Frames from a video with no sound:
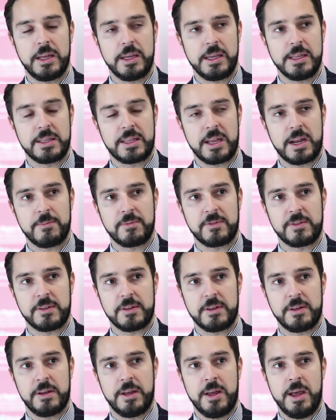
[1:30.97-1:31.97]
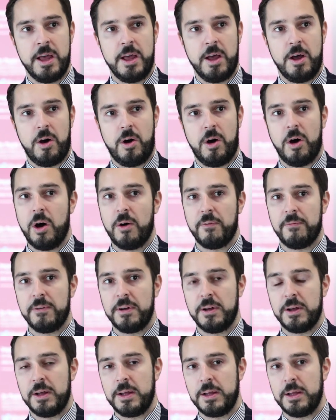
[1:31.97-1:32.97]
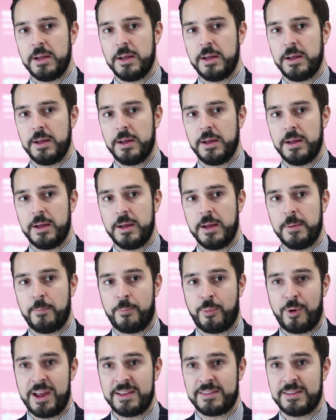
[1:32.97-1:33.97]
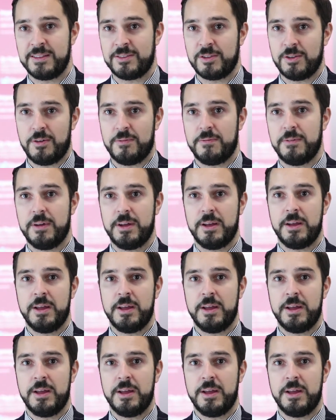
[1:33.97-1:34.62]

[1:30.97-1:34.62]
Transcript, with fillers: in terms of presence of